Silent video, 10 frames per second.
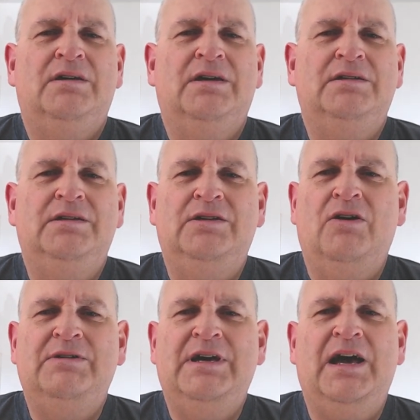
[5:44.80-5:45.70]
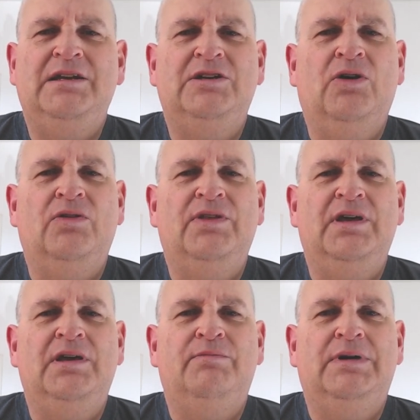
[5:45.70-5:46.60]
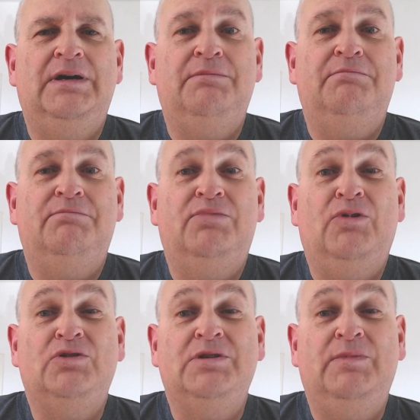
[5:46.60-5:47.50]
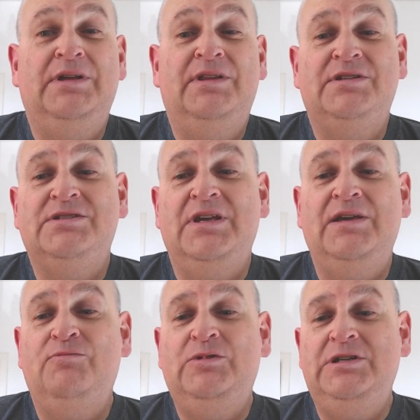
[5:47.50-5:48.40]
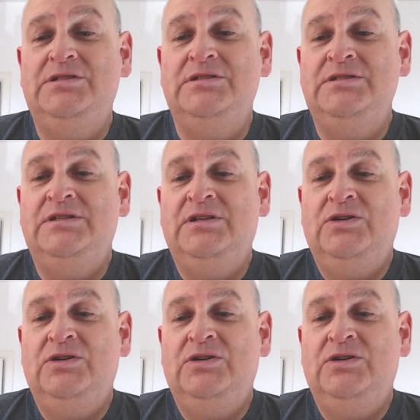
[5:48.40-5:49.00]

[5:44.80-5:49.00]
I didn't know it had it on there, but possibly the same reason.